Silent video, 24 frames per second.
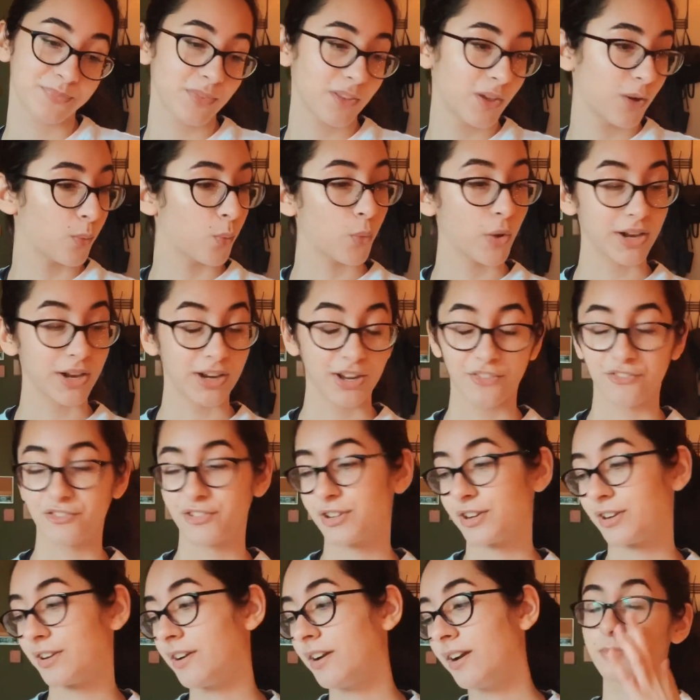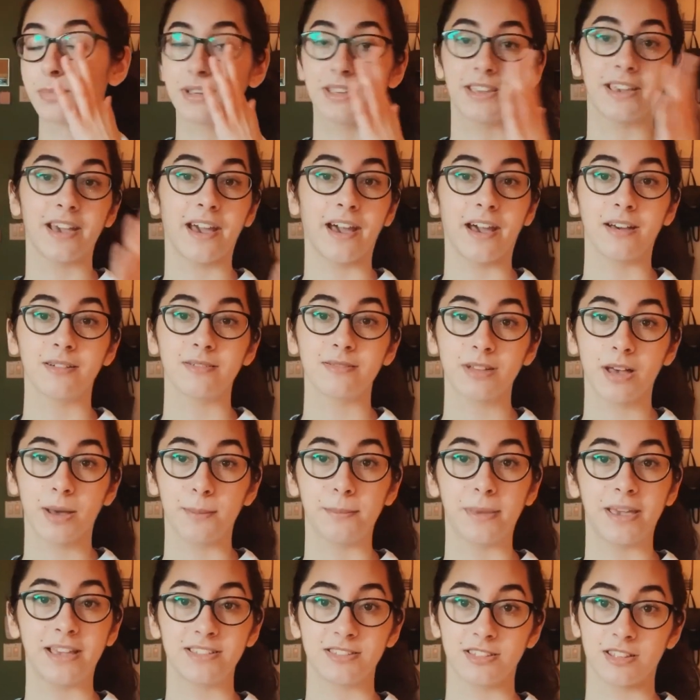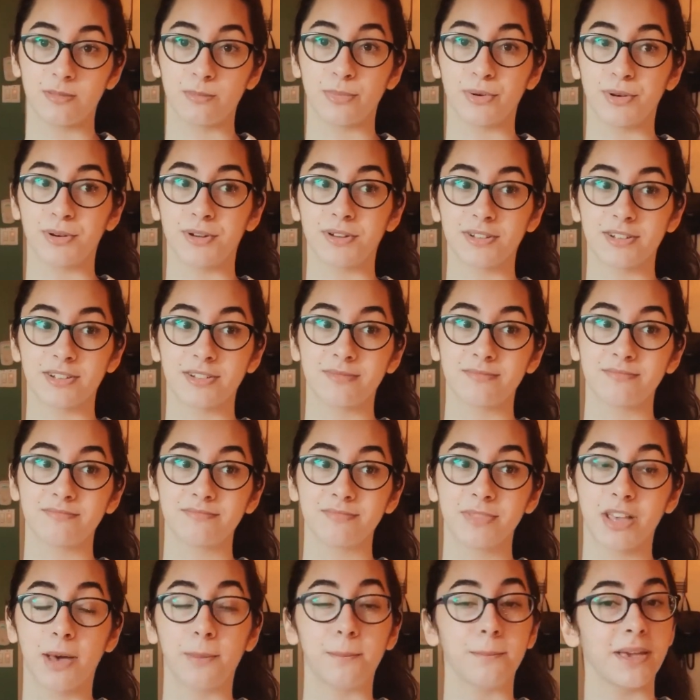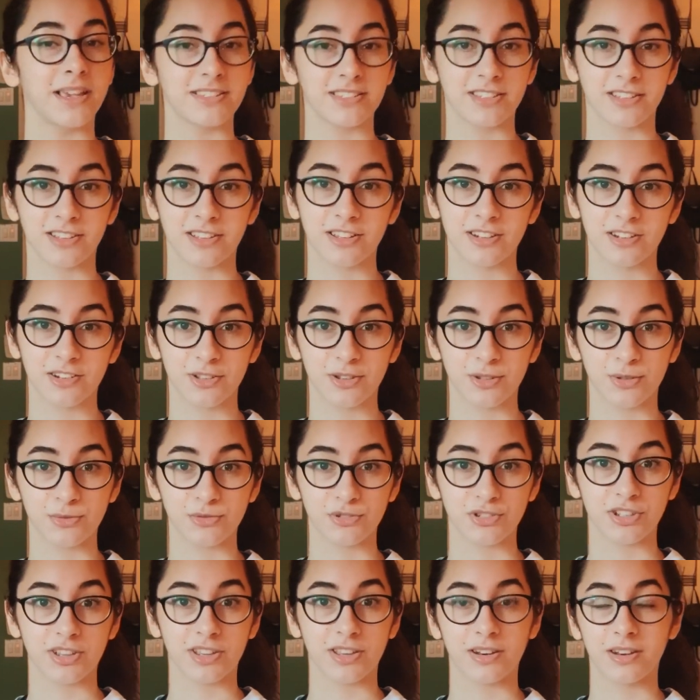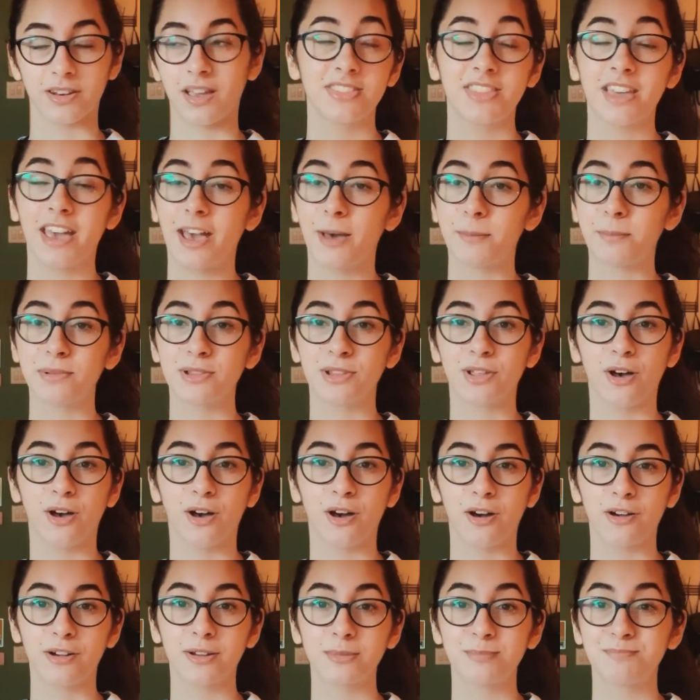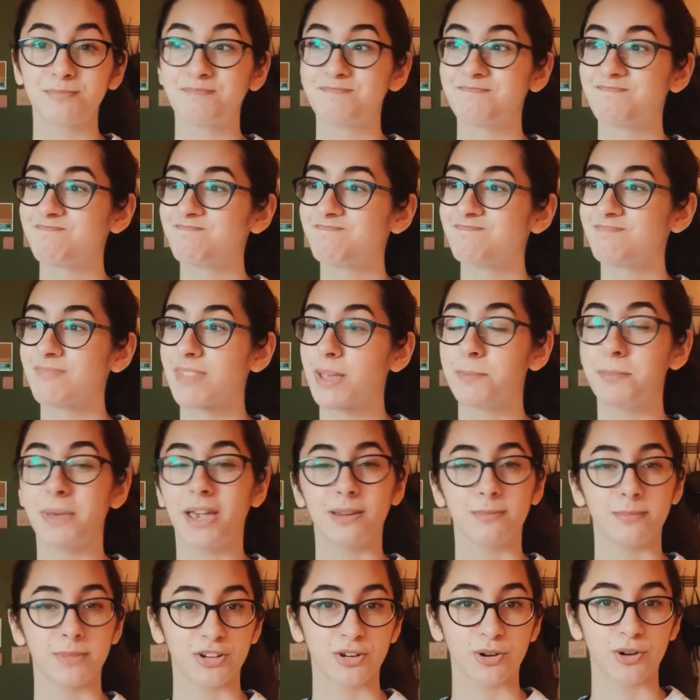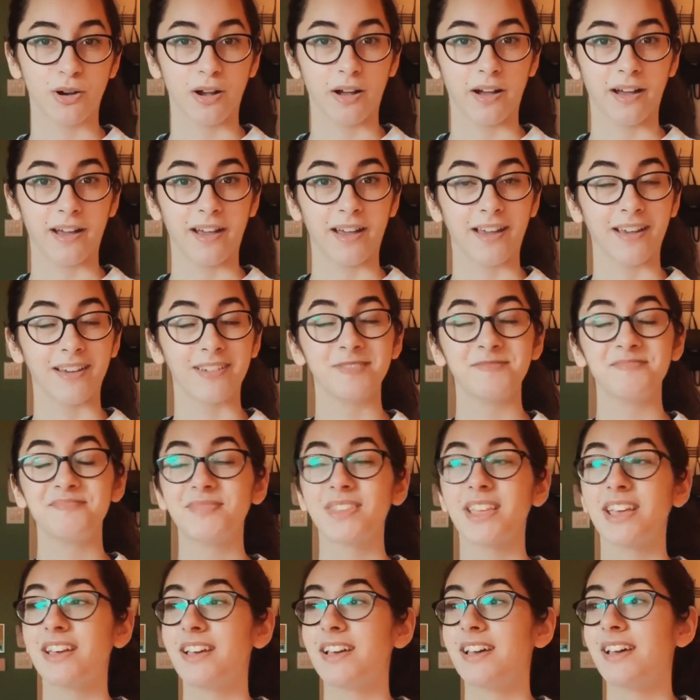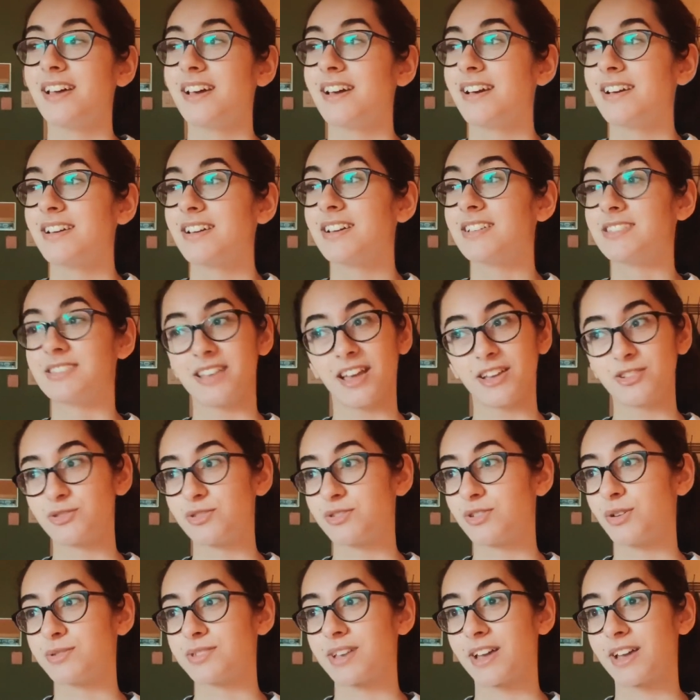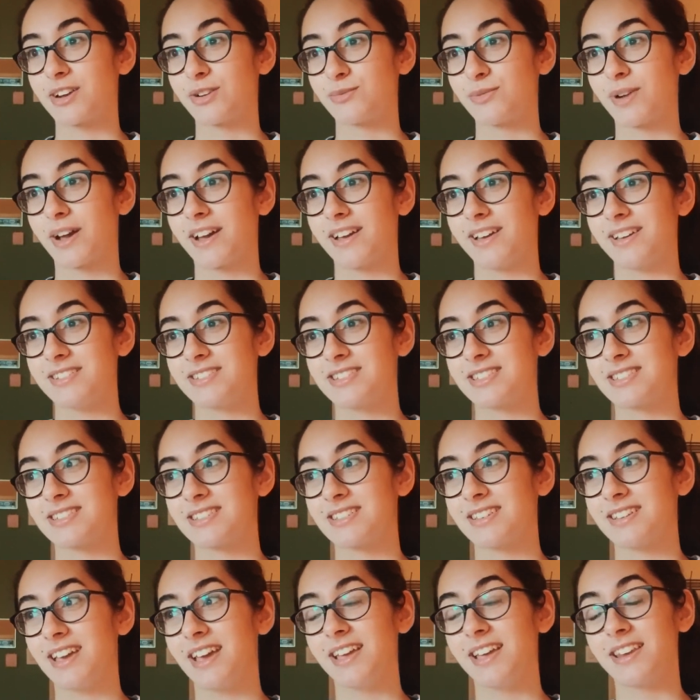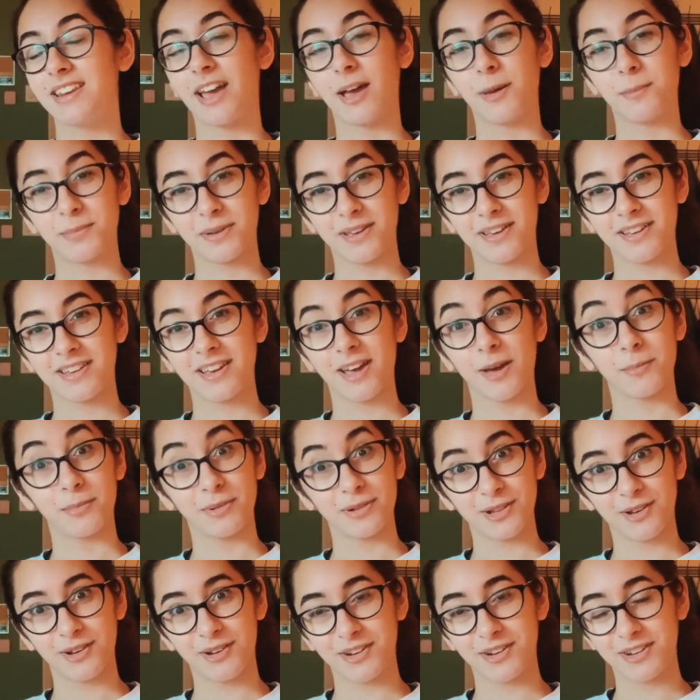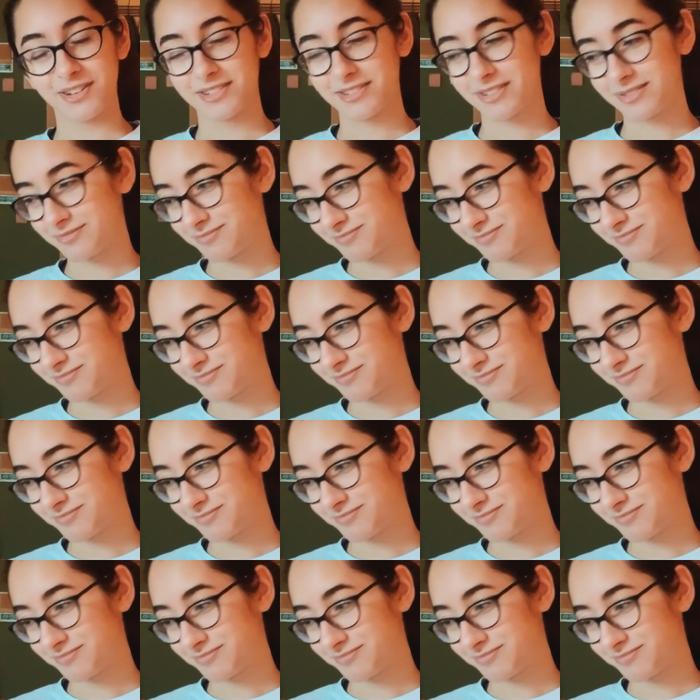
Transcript: whatever. But yeah, amazing book, amazing conclusion. The epilogue made me cry. Cassandra knows how to write an epic epilogue.